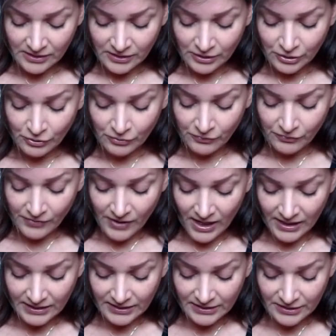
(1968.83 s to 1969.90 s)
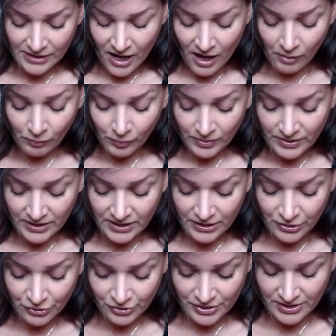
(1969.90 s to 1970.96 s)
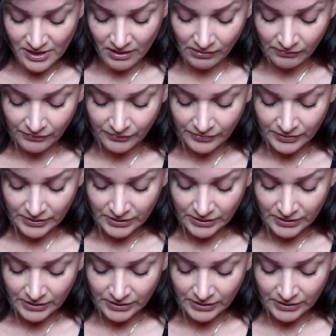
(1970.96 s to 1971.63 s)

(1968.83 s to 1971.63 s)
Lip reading: you find not within yourself,